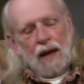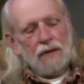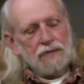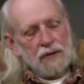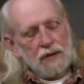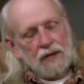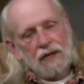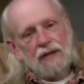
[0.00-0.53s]
I
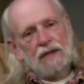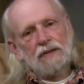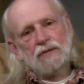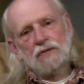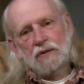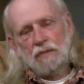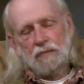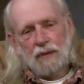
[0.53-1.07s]
think
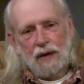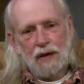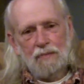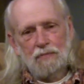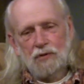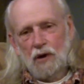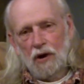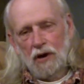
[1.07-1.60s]

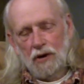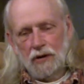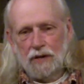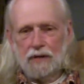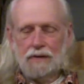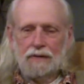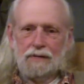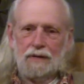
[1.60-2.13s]
sometimes
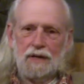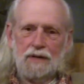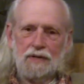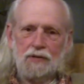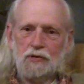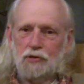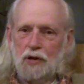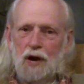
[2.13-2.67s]
art can
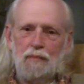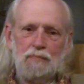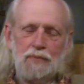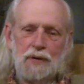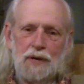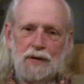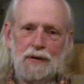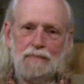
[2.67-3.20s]

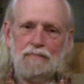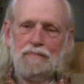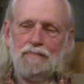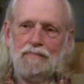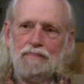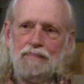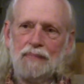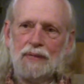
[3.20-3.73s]
stop time
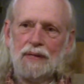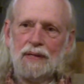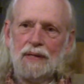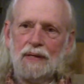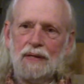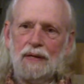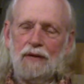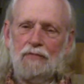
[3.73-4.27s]

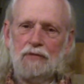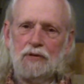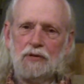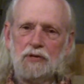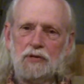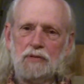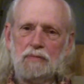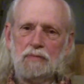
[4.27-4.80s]
if
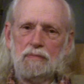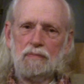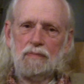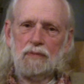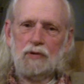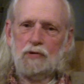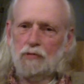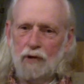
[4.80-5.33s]
it's
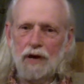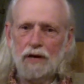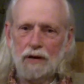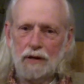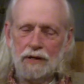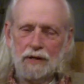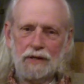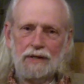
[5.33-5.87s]
great
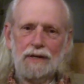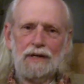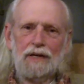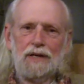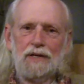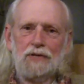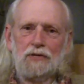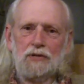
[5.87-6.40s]
art
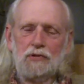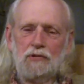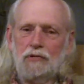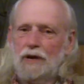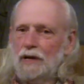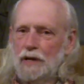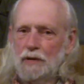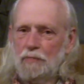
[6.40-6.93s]
and it's
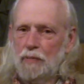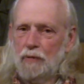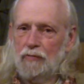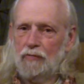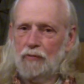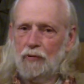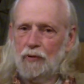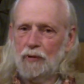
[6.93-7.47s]
greatly
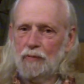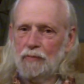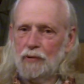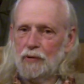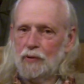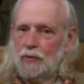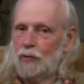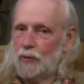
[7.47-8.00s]

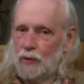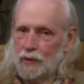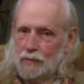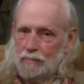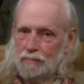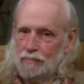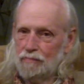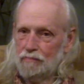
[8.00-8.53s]
performed
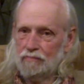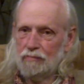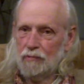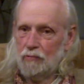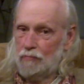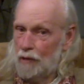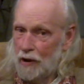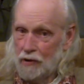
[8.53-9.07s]
or
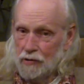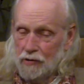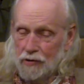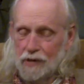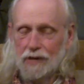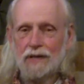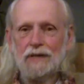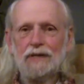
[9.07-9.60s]

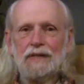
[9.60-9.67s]
rendered.